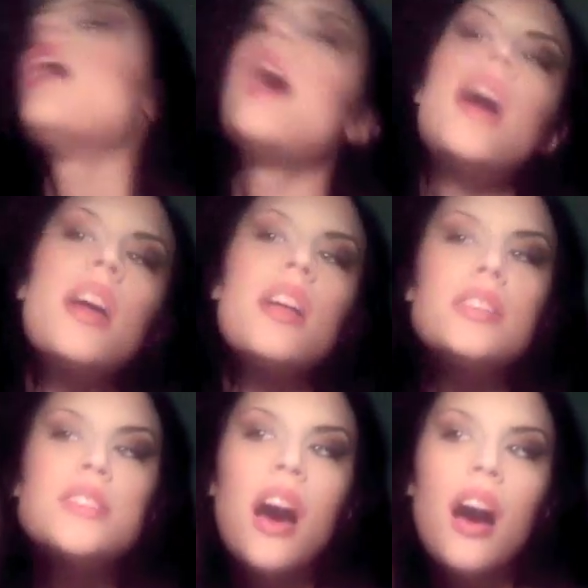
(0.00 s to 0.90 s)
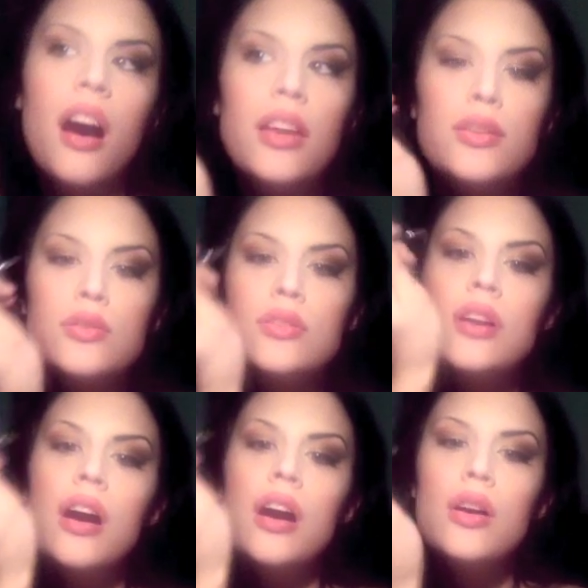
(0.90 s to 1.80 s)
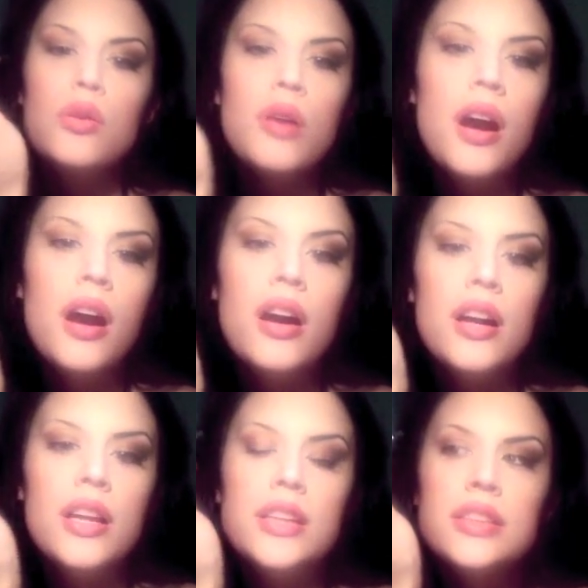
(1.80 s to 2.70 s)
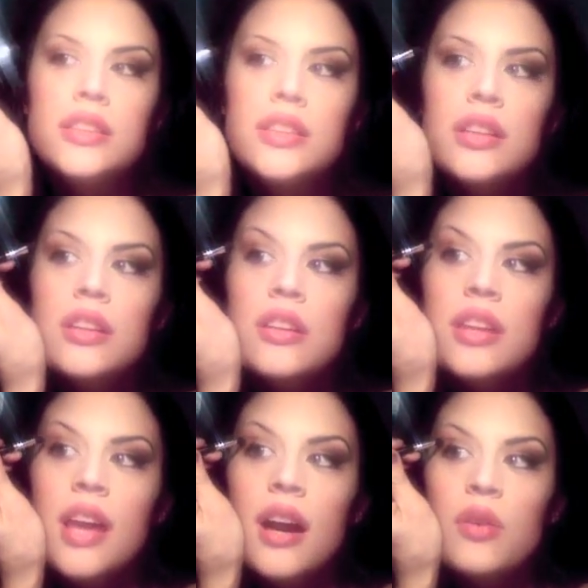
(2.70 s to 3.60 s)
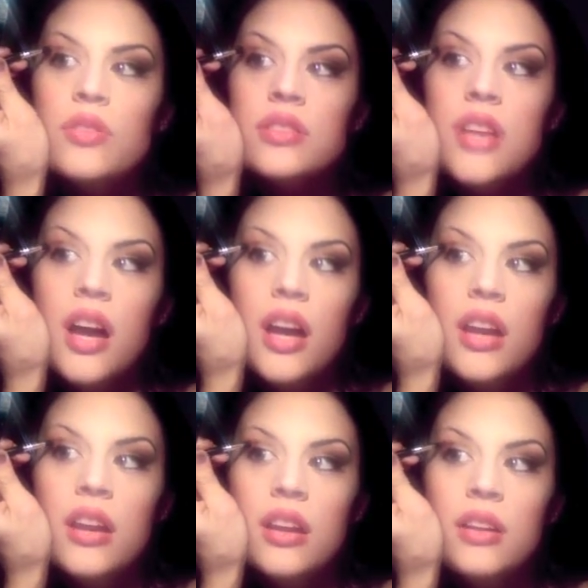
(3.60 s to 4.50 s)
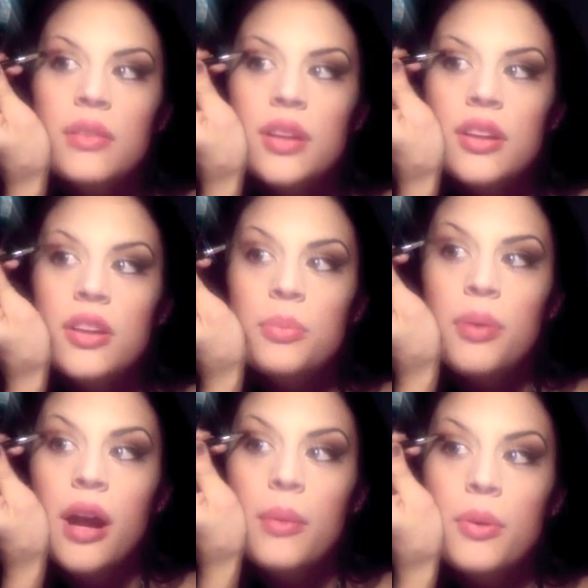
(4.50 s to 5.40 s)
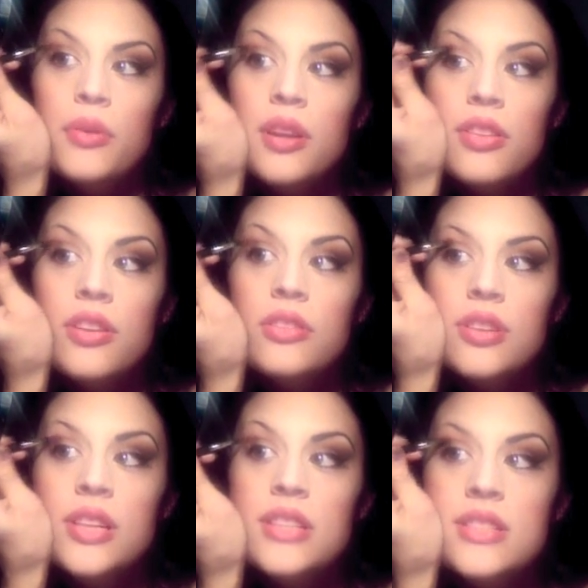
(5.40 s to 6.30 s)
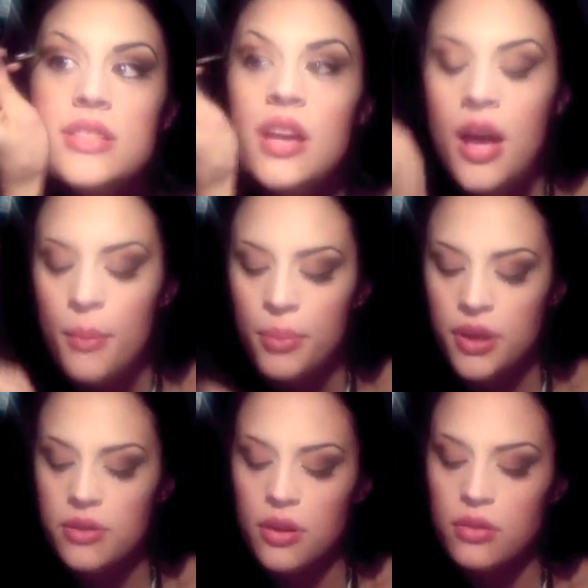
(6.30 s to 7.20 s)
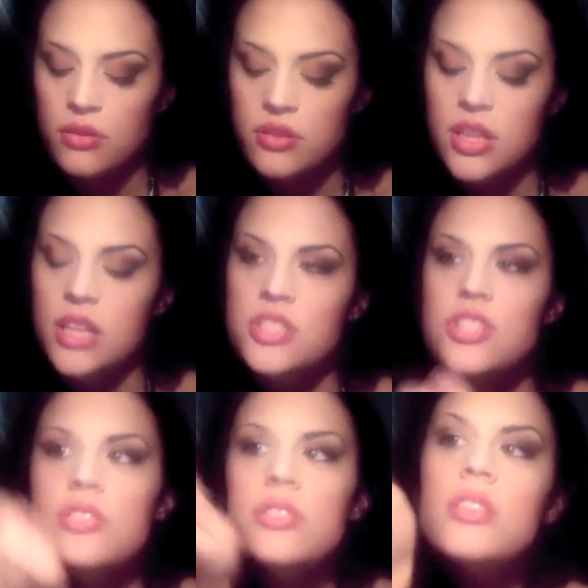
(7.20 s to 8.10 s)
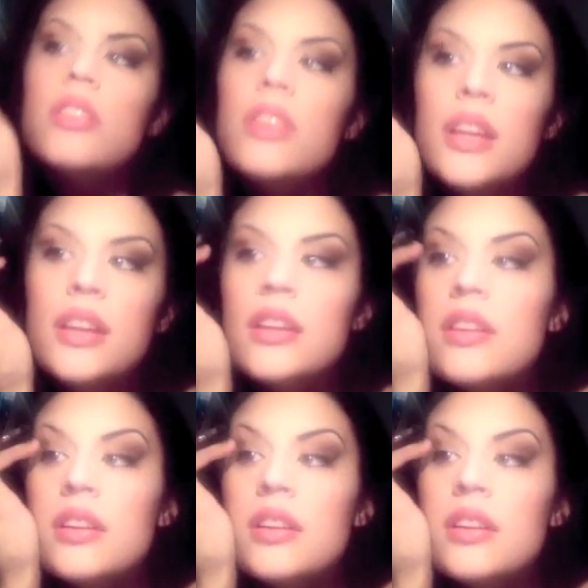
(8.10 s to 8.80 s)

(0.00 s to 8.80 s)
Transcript: And you go on the outside near your brow bone, near the crease, but you don't touch the lid.